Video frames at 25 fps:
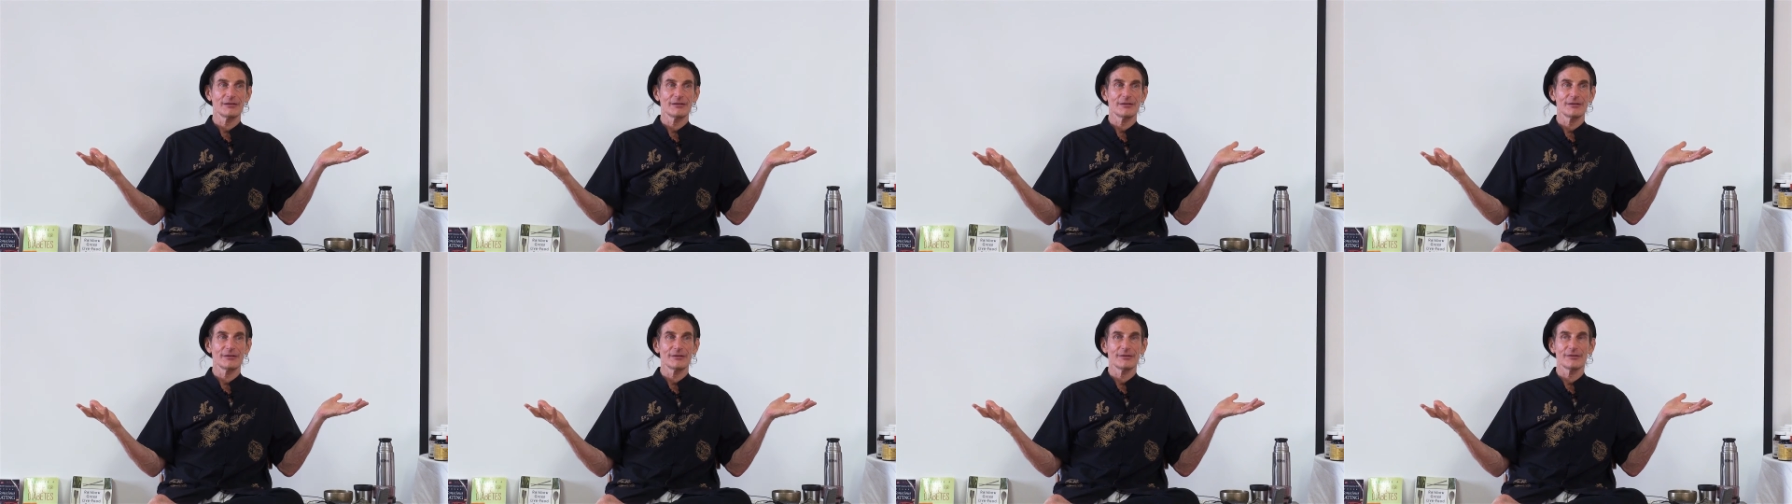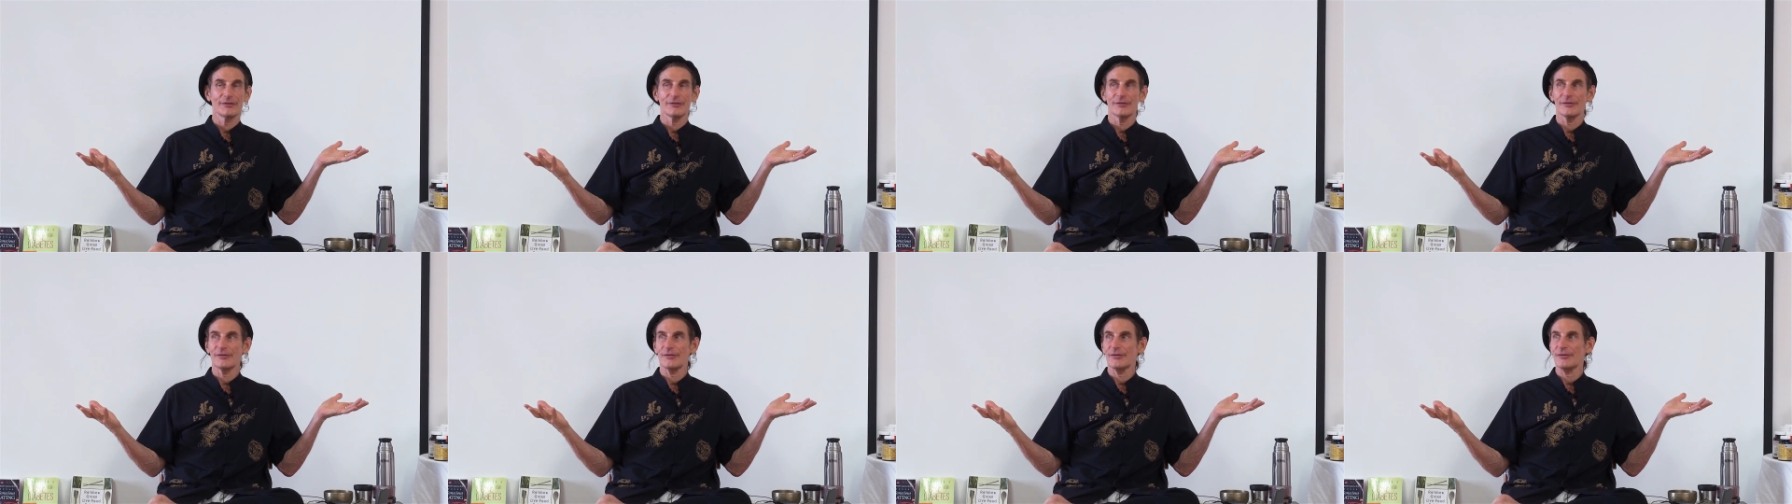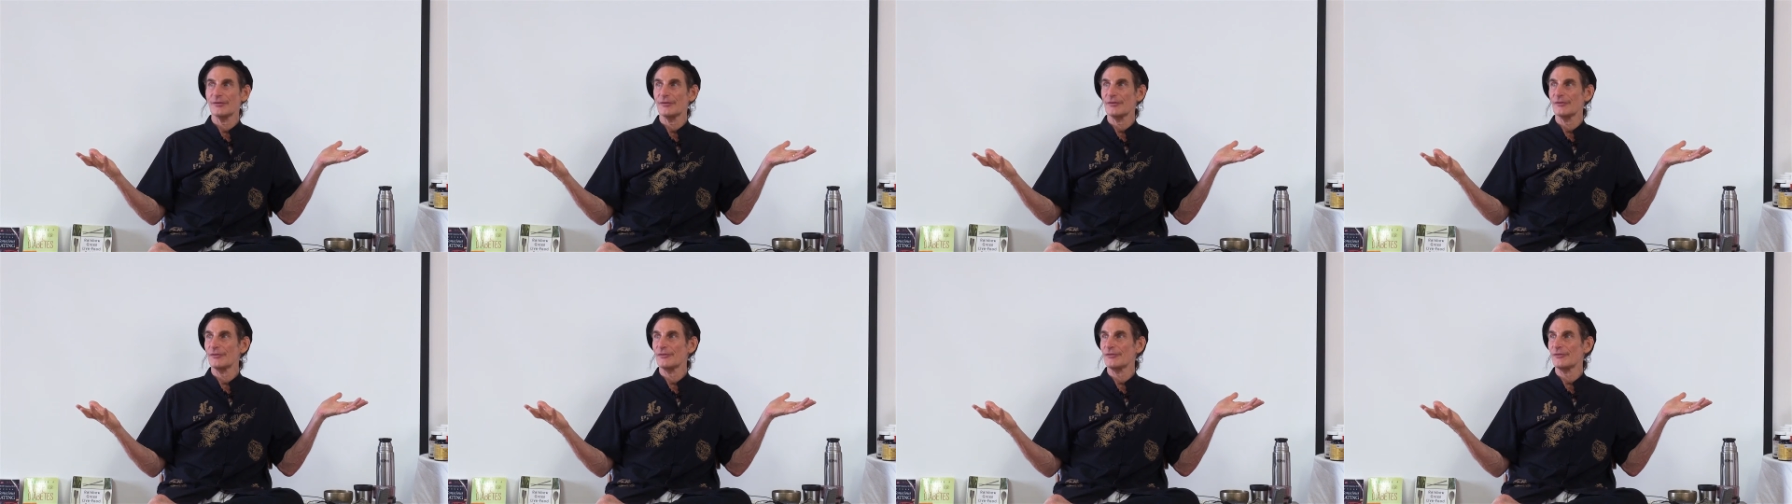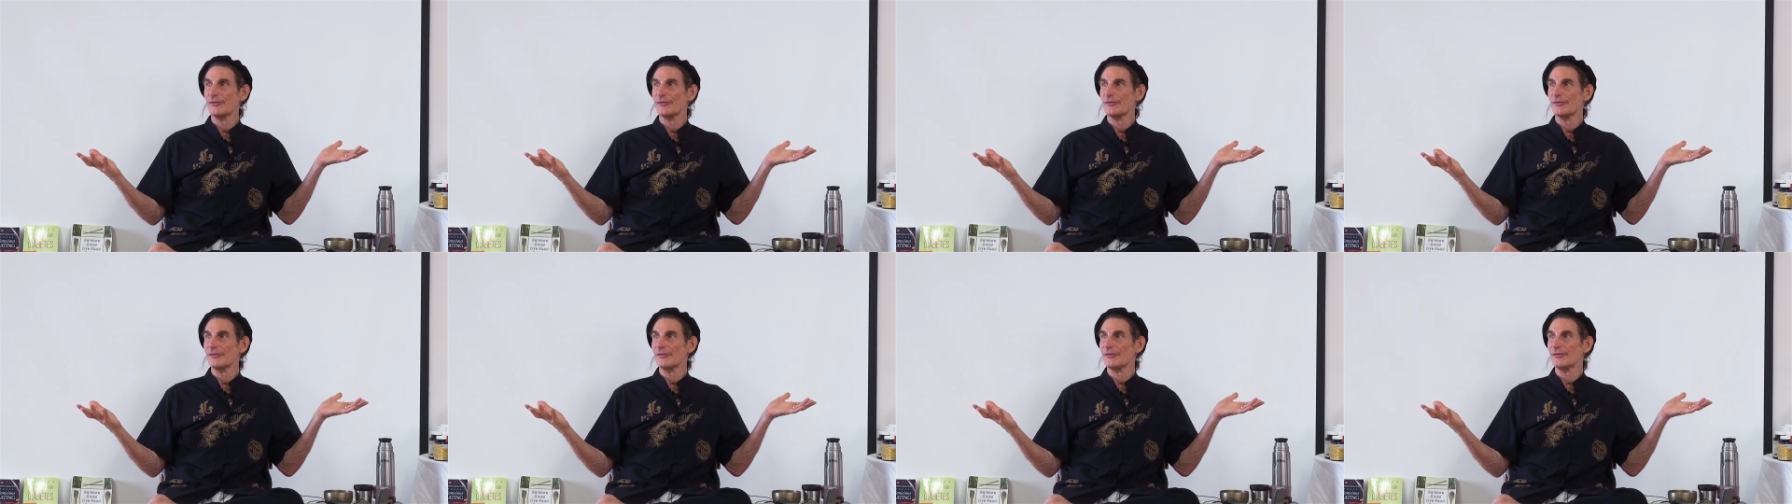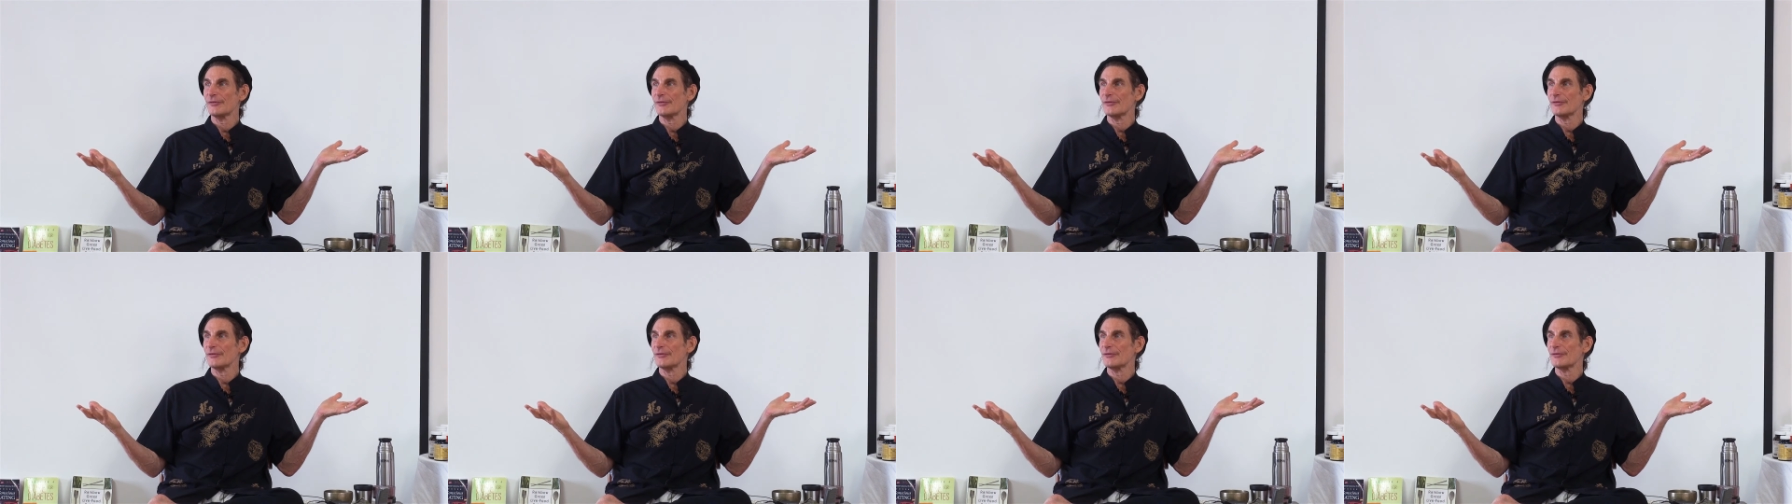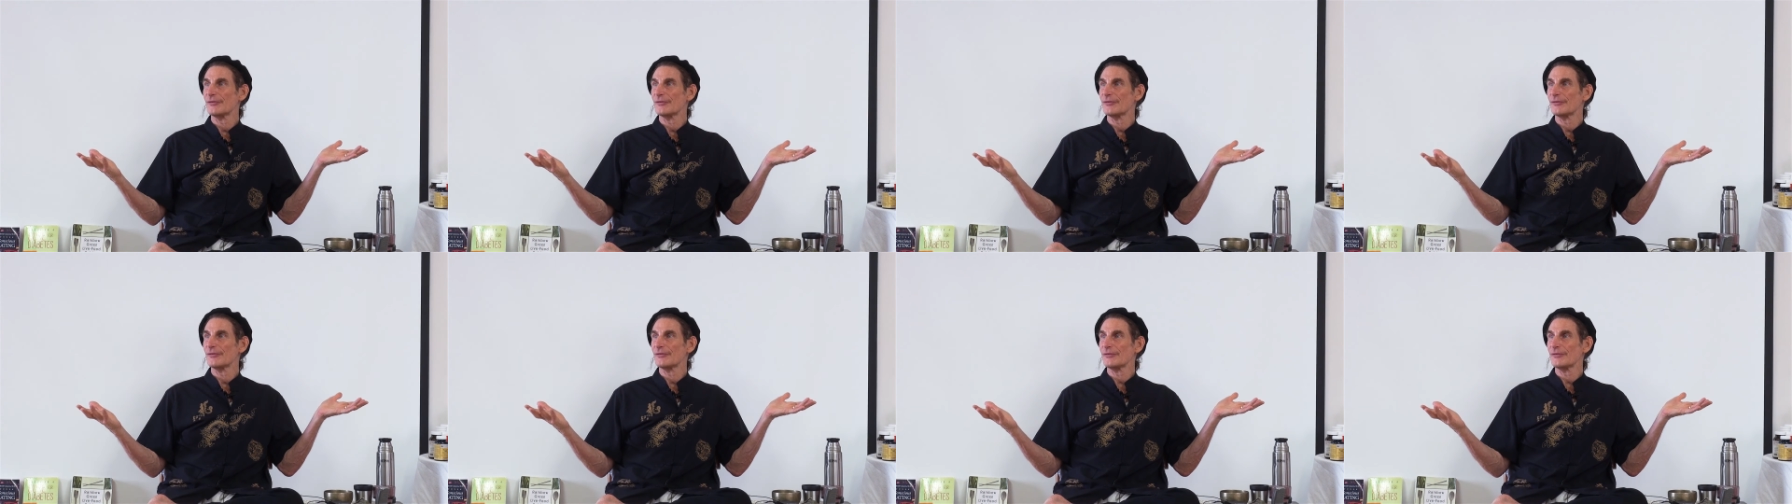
really where it's come from.